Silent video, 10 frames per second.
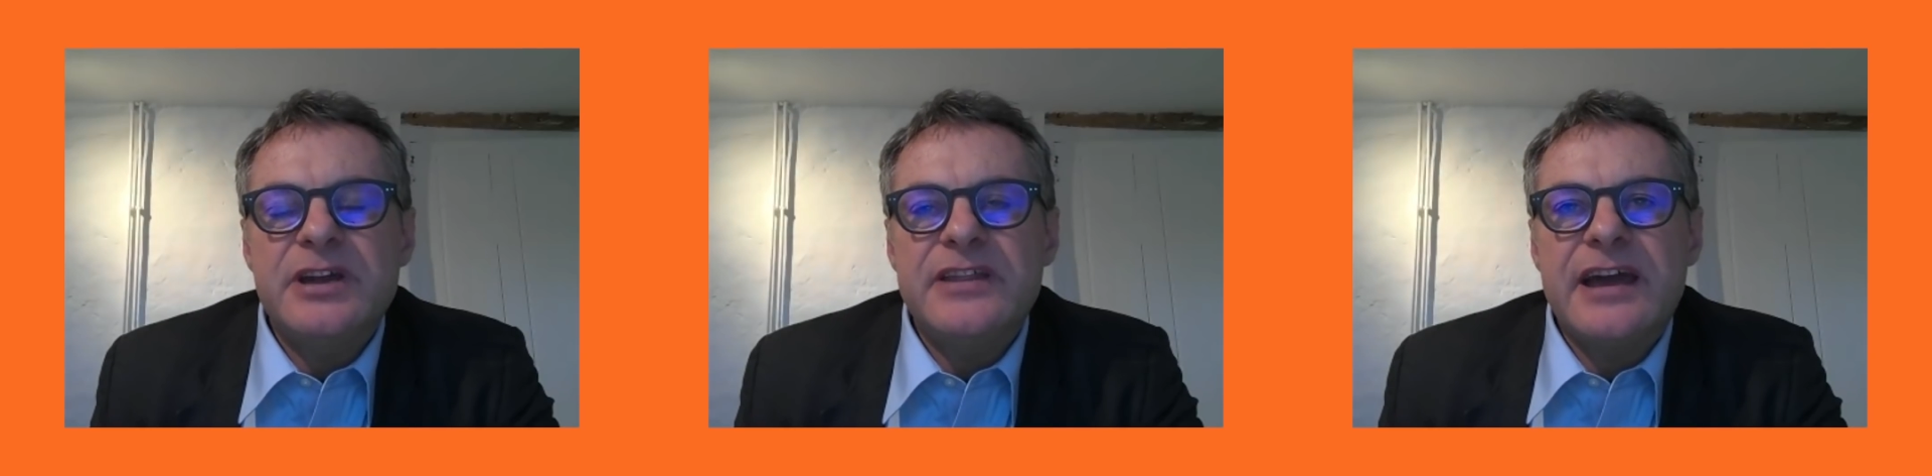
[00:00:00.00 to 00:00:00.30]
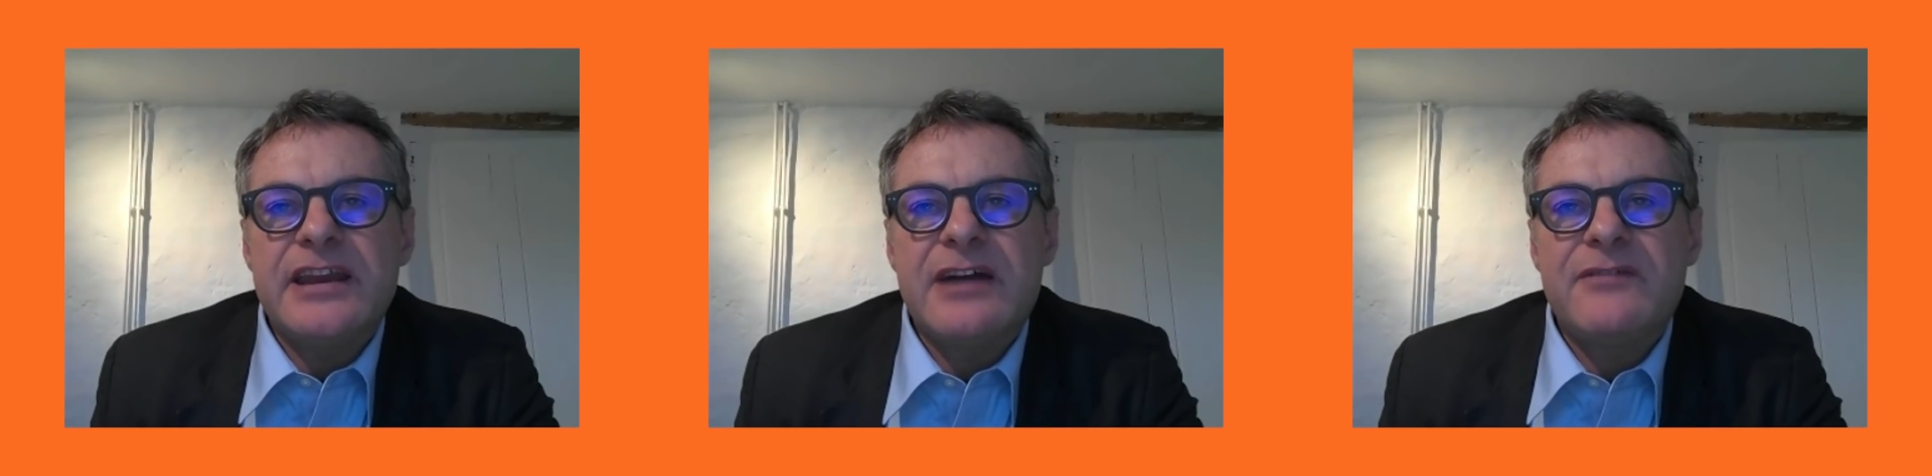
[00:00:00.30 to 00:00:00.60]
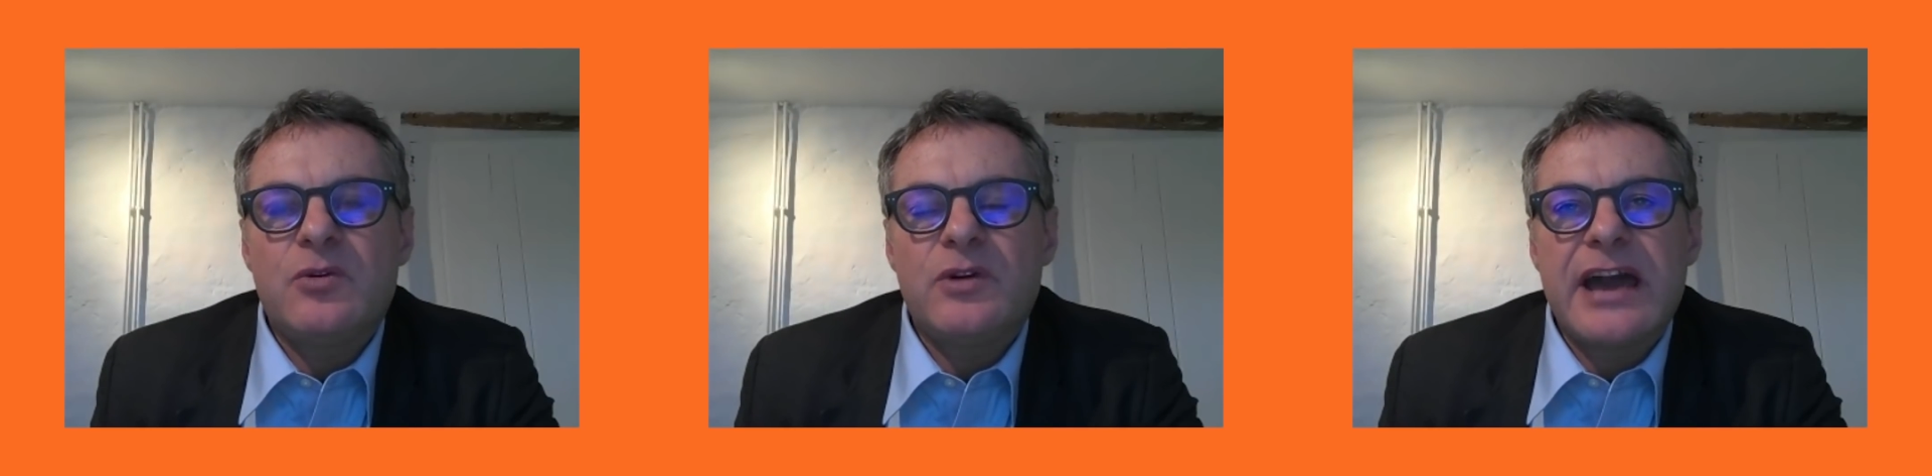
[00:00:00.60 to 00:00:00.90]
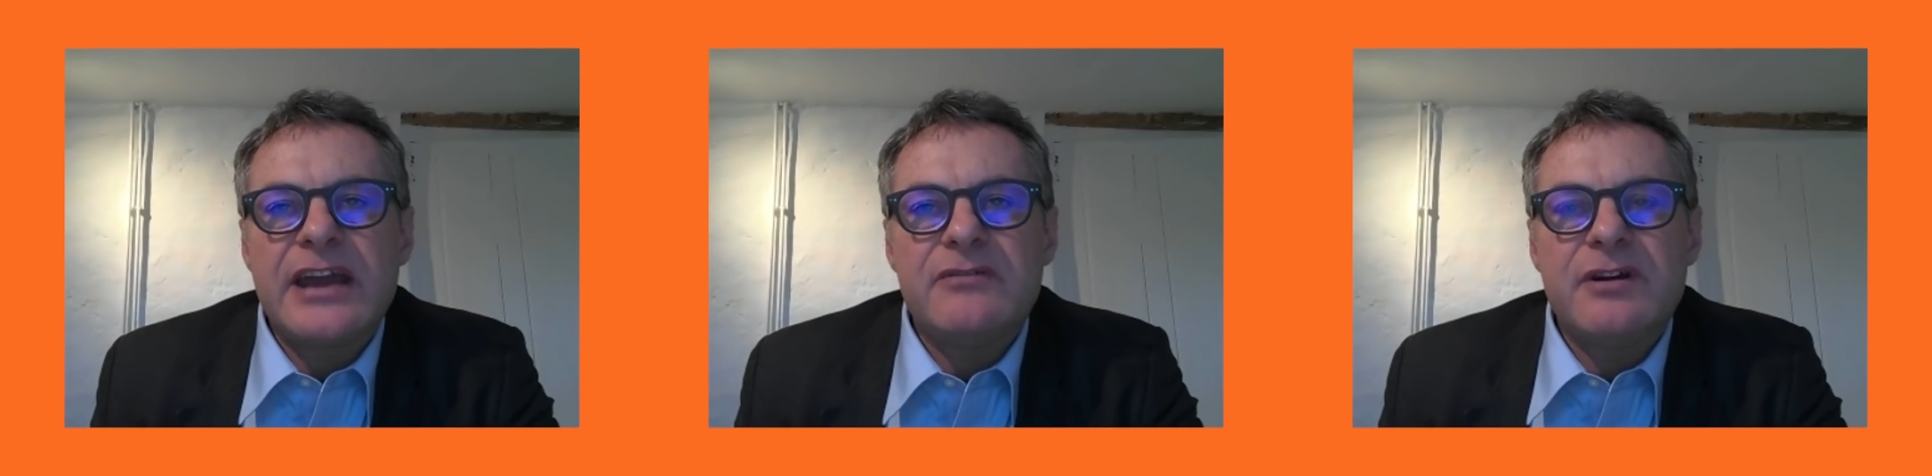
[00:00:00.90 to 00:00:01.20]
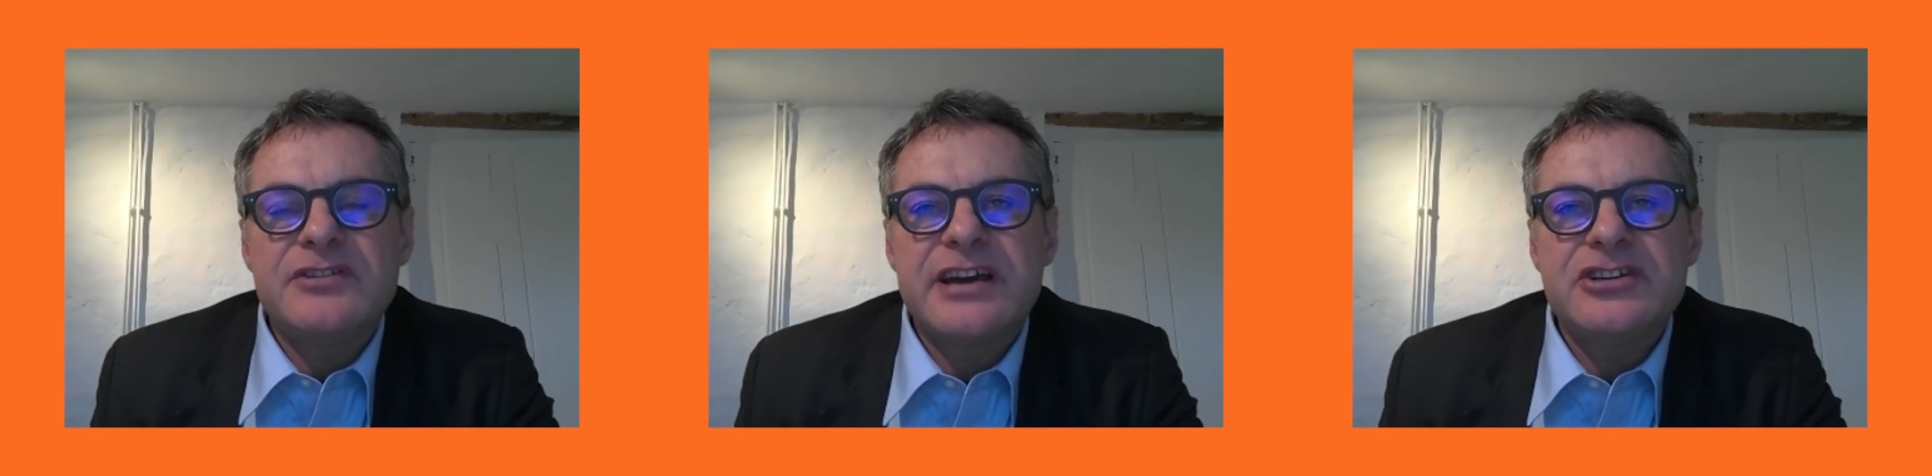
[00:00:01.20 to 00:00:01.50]
we then have an organic
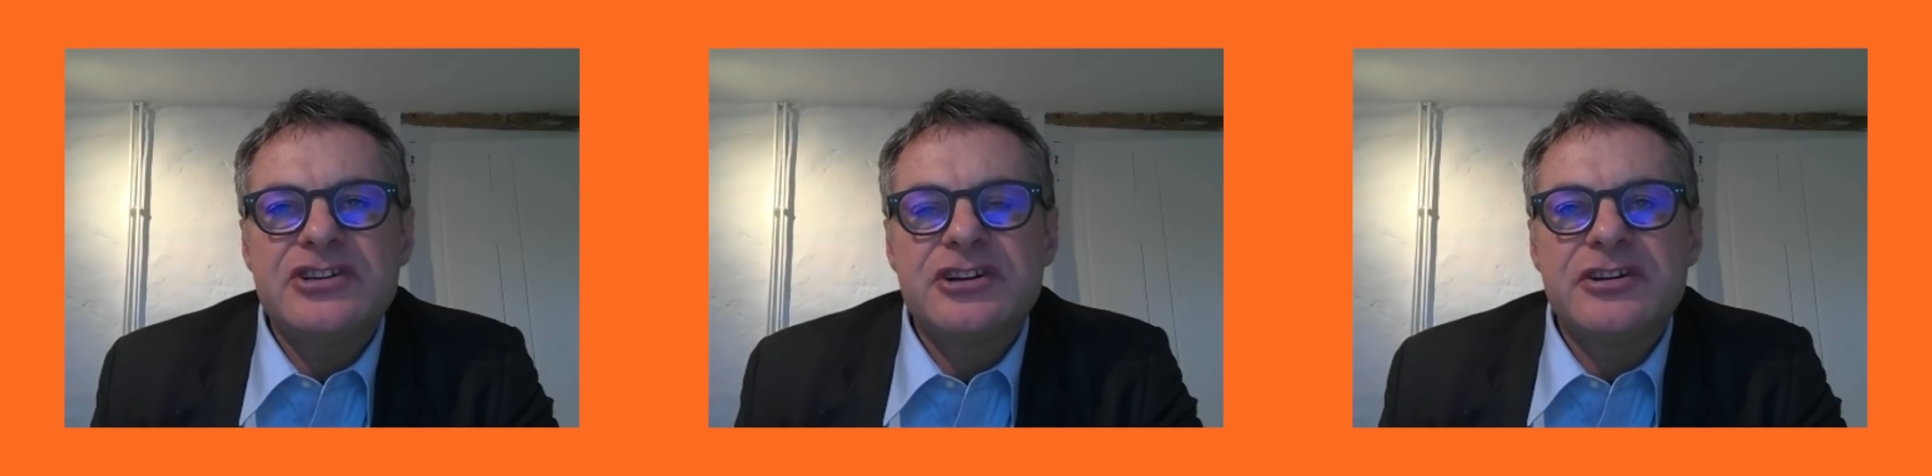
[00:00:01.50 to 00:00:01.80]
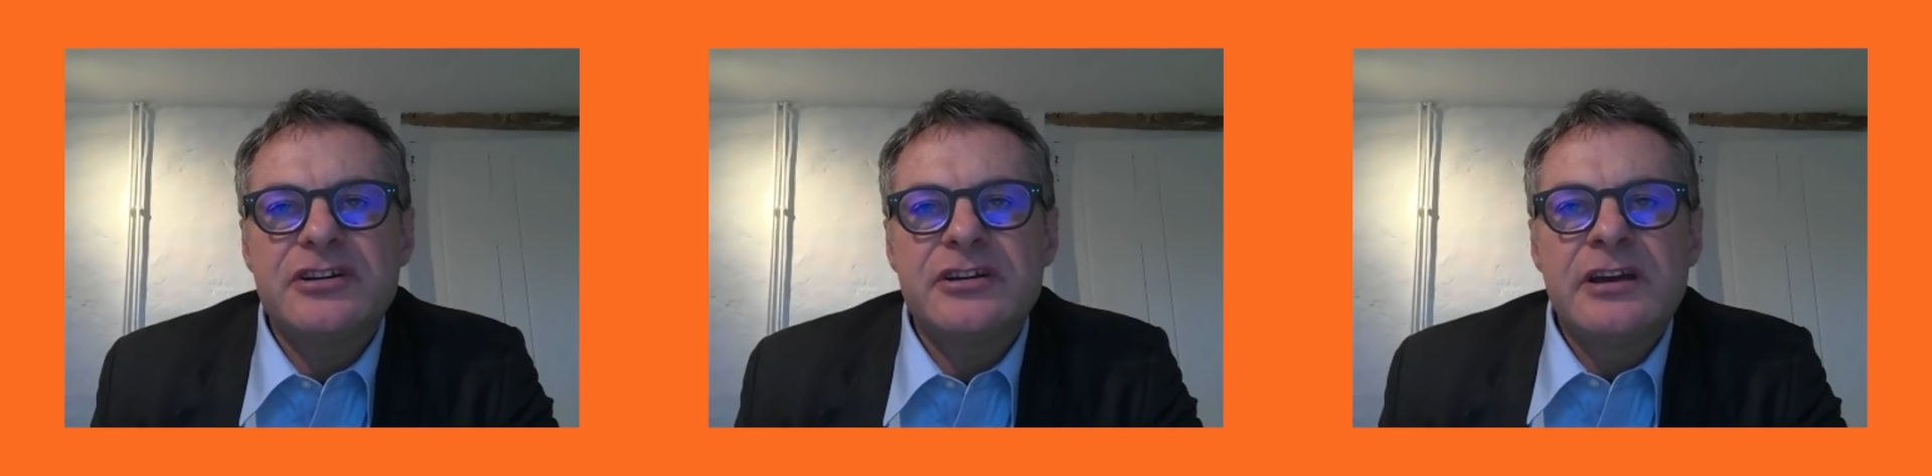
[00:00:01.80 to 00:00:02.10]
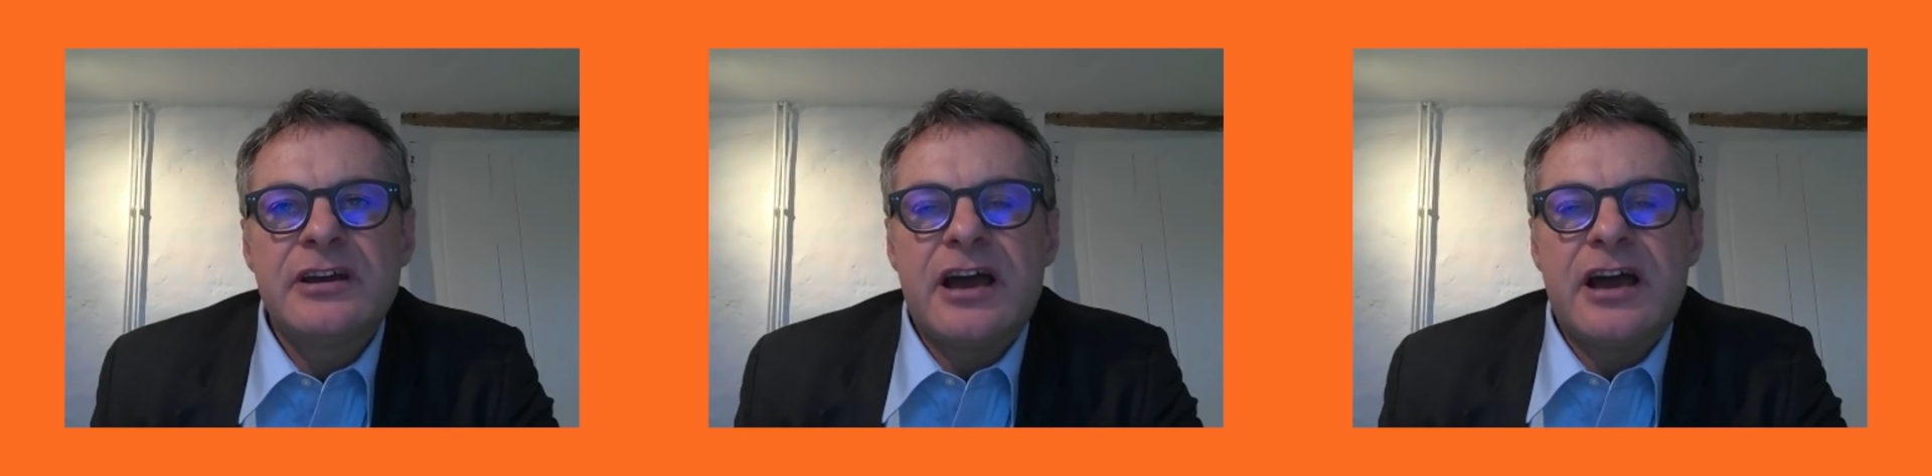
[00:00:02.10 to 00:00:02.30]
rotation,